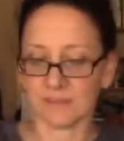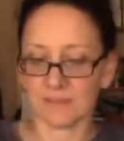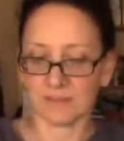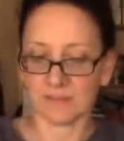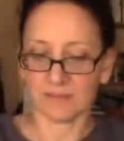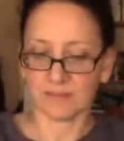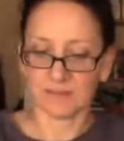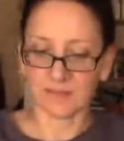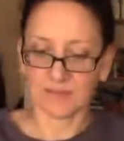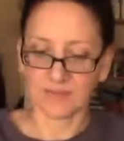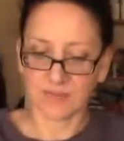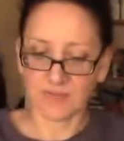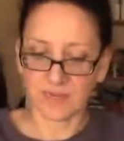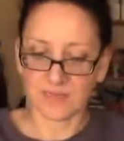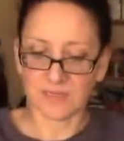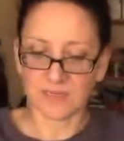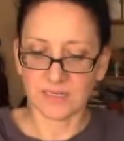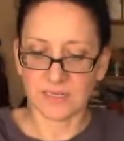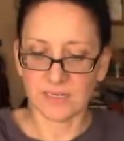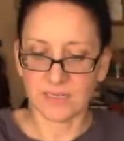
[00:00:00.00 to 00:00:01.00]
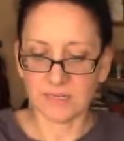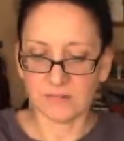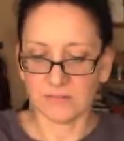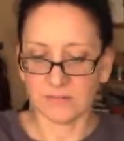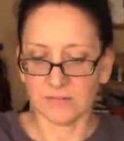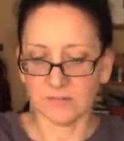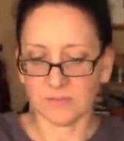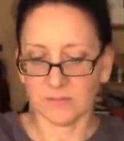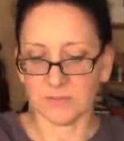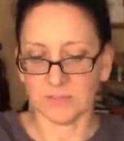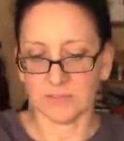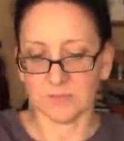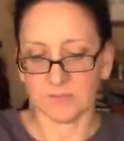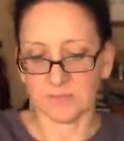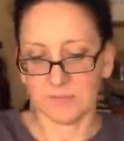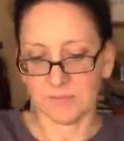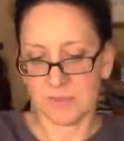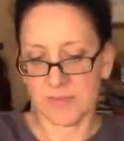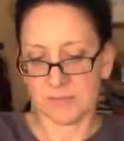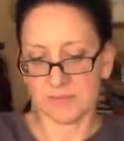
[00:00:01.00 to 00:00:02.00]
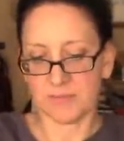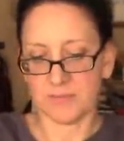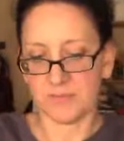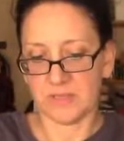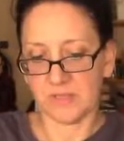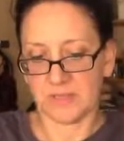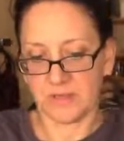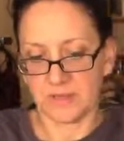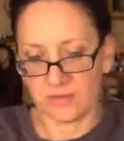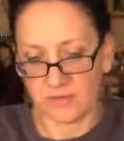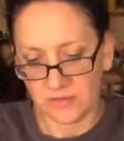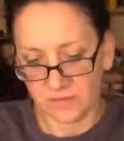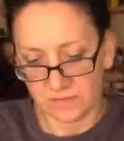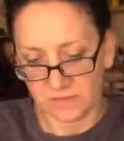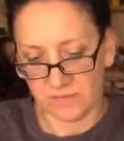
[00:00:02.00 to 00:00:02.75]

It's kind of neat. You just pop them in there.